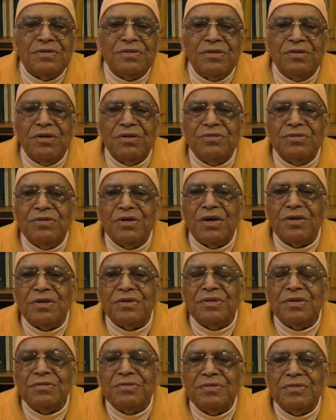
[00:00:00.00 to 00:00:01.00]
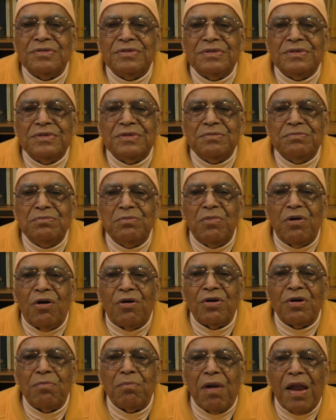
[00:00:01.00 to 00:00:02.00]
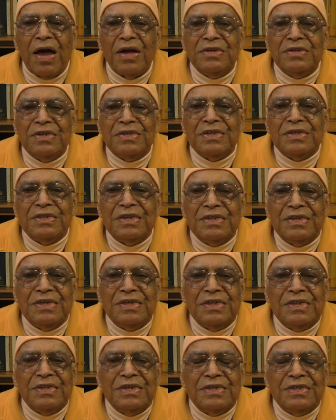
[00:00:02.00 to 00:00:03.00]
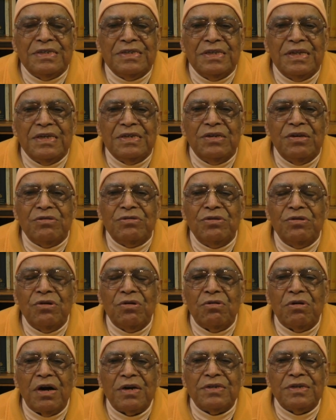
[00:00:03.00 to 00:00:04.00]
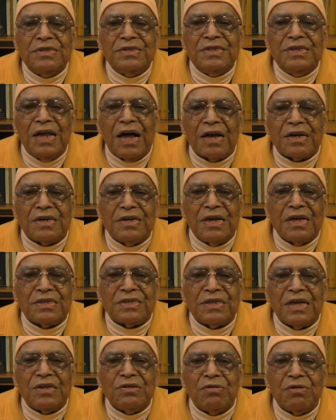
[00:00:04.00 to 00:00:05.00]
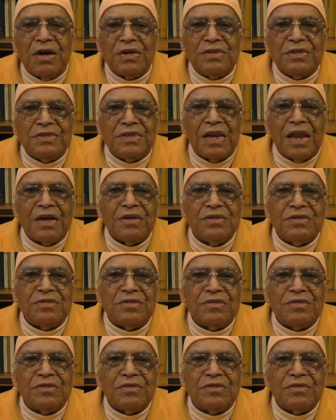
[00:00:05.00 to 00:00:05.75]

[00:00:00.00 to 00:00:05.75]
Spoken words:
Those who are born blind, they don't know what is darkness and what is light.